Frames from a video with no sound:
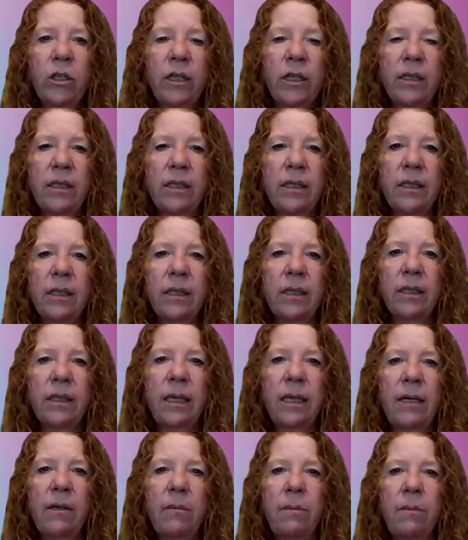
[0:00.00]
questions
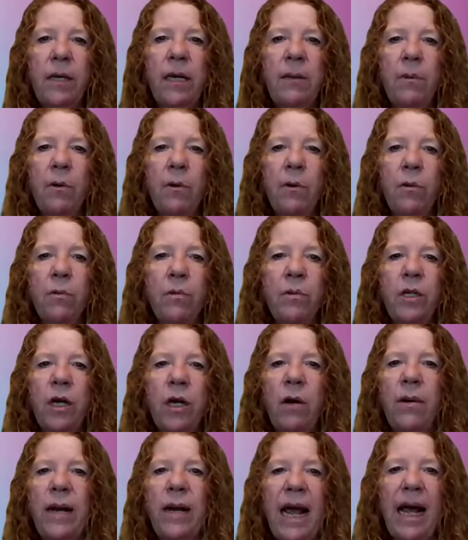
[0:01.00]
that people
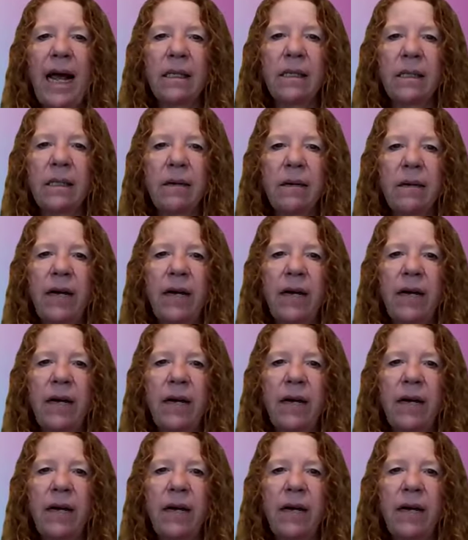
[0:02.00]
don't ask.